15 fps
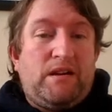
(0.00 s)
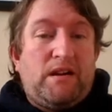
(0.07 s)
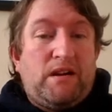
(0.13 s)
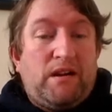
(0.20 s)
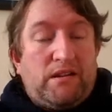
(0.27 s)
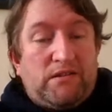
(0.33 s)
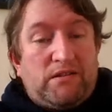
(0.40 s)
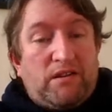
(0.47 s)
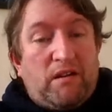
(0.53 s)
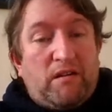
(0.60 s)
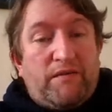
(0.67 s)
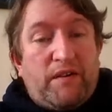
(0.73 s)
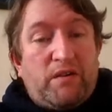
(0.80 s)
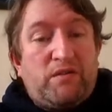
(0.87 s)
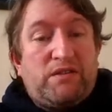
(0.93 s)
and start
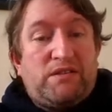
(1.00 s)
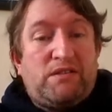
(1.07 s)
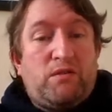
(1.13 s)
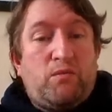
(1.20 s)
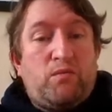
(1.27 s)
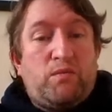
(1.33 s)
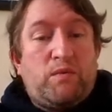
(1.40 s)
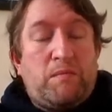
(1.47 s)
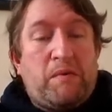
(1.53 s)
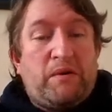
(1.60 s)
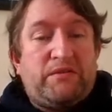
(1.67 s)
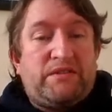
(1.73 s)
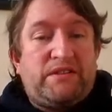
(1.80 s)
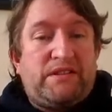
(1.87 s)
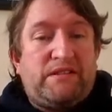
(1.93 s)
focusing on the
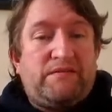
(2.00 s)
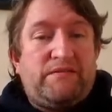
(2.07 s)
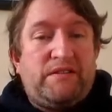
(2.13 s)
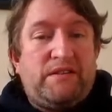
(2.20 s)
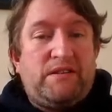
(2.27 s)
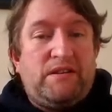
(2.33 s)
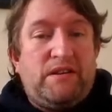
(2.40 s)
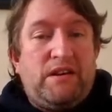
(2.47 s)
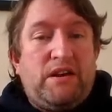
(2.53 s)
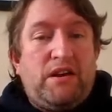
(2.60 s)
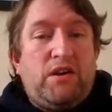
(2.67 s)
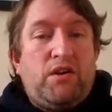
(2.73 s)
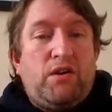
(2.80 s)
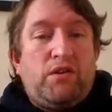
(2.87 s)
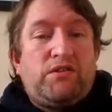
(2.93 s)
positive.
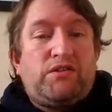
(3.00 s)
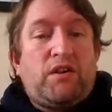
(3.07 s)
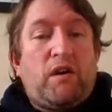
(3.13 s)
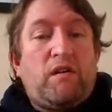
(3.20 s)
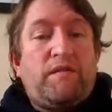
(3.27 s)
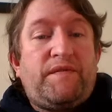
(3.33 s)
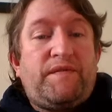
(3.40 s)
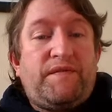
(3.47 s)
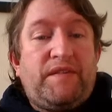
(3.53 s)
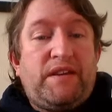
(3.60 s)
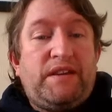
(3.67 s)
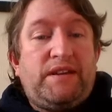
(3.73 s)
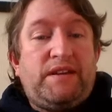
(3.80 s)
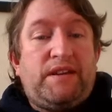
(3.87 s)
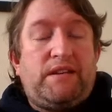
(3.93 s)
Start
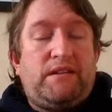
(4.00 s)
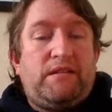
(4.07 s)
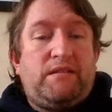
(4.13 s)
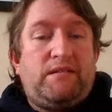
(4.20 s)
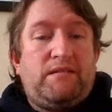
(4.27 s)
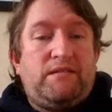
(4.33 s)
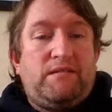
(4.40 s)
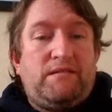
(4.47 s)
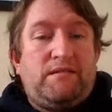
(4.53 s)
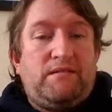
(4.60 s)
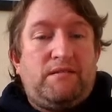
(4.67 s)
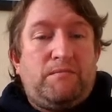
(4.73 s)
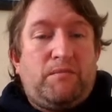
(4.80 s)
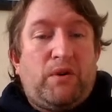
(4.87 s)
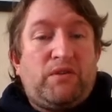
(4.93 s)
feeding
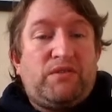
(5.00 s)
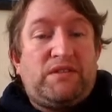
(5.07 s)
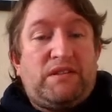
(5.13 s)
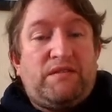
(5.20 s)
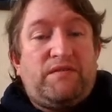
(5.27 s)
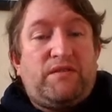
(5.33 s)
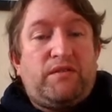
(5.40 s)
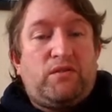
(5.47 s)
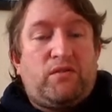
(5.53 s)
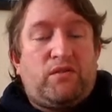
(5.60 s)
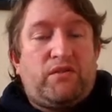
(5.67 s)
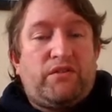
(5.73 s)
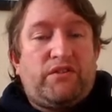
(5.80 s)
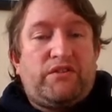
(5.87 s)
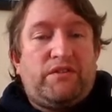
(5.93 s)
positive
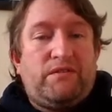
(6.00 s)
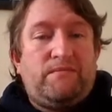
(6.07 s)
thoughts.